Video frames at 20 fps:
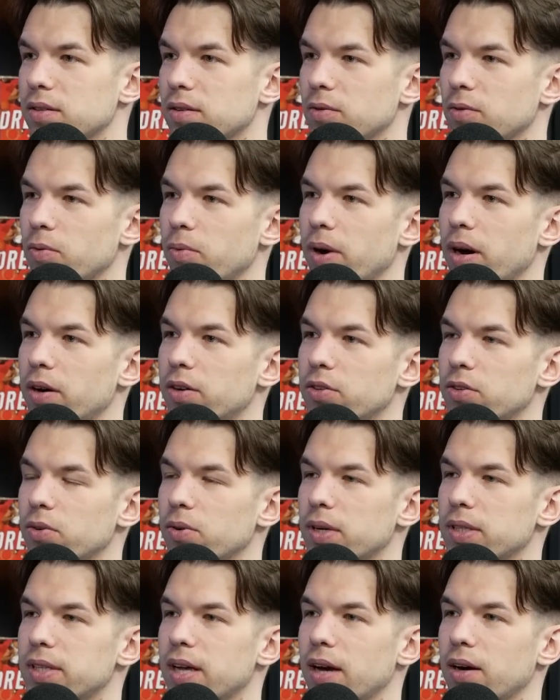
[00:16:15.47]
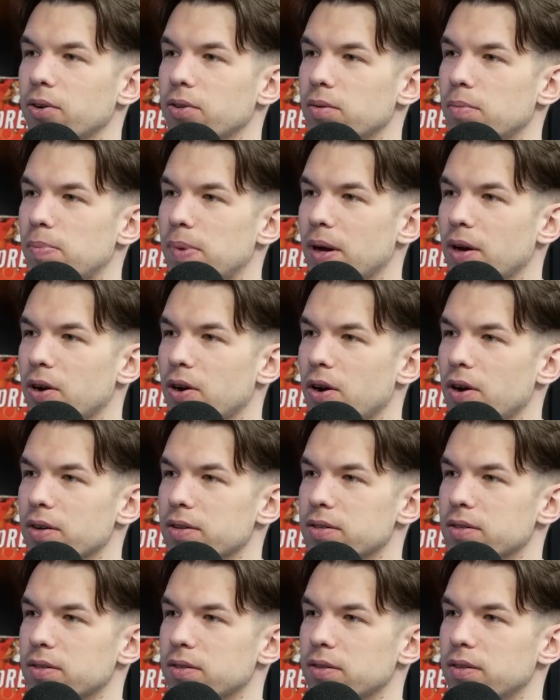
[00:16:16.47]
Where do you attack
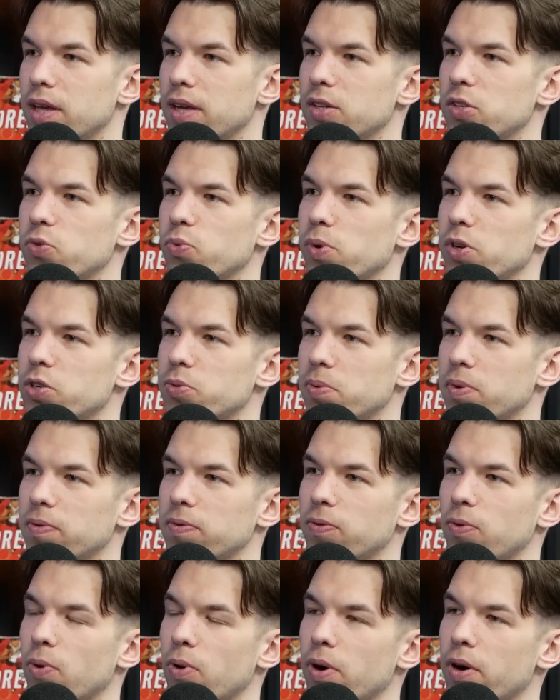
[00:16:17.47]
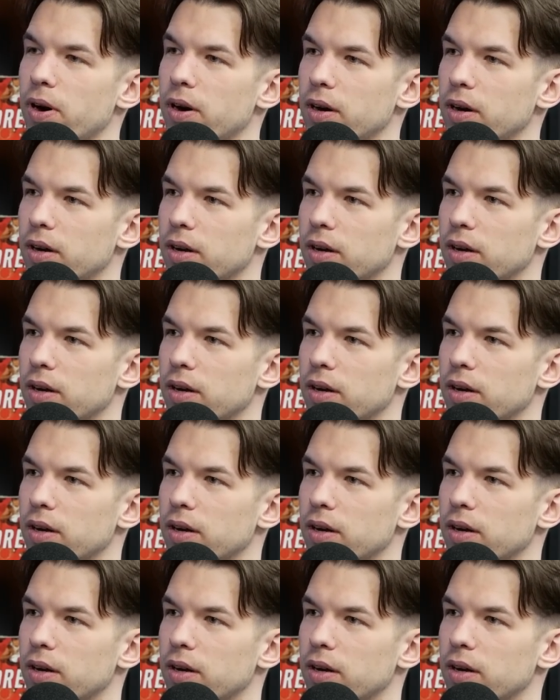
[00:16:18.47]
Olympiacos? They switch with 4